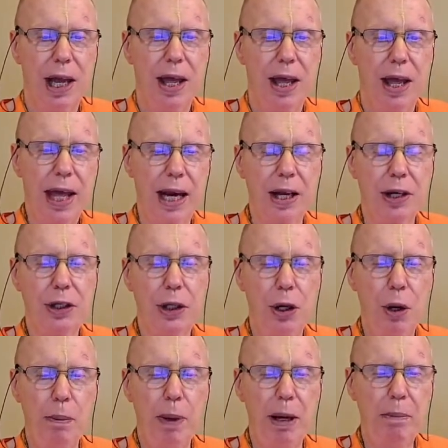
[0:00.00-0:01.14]
that as
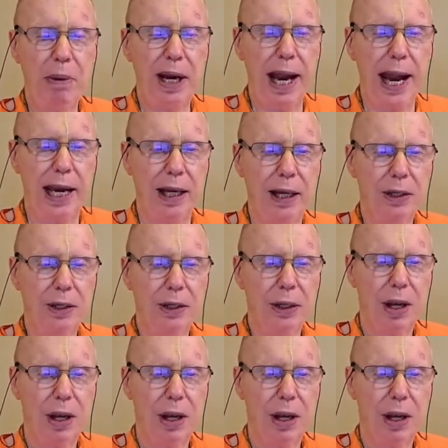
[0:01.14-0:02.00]
human beings,